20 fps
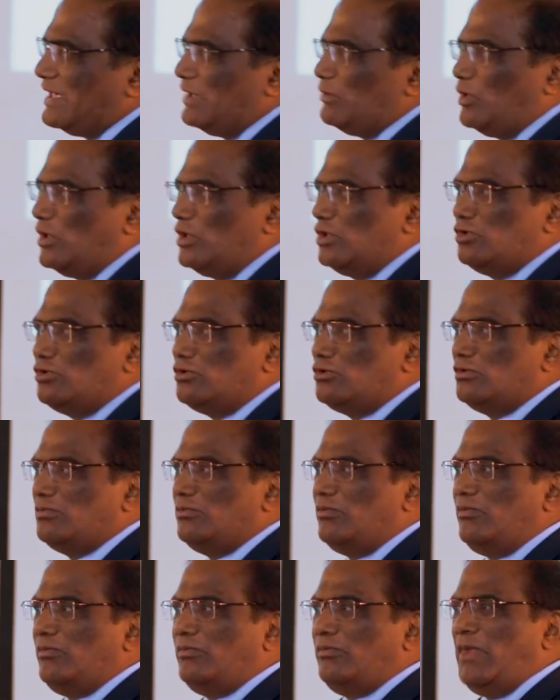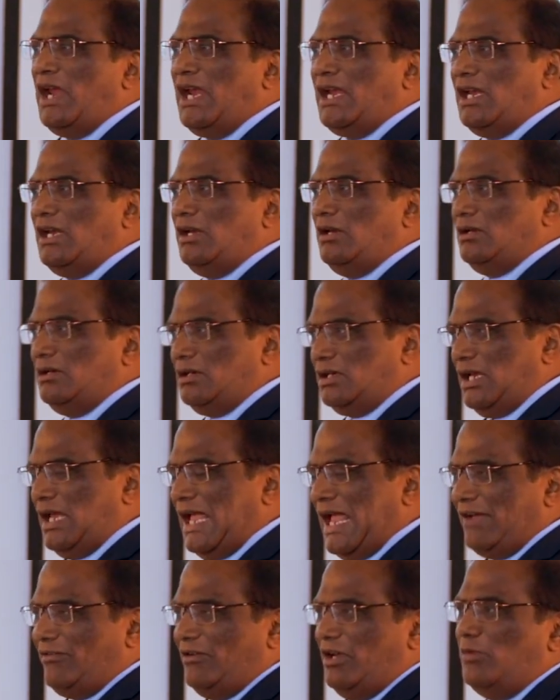I want you to
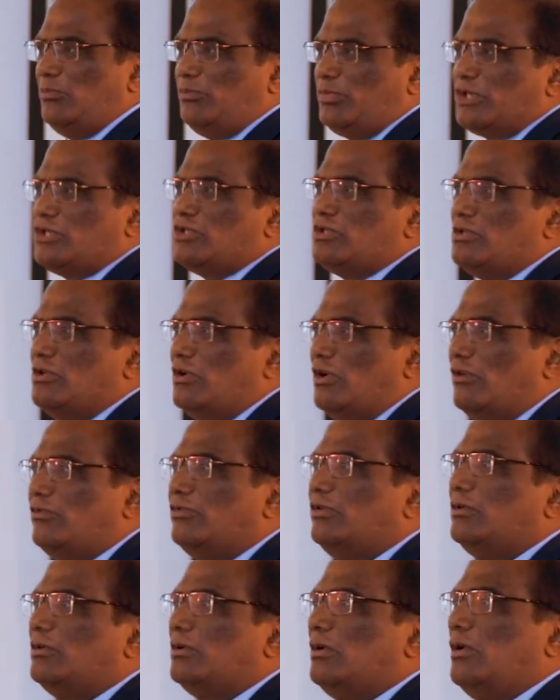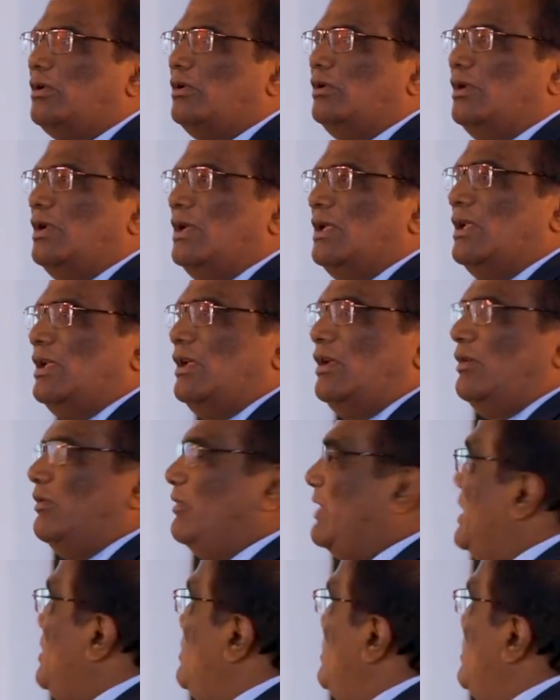have an impression of your own. When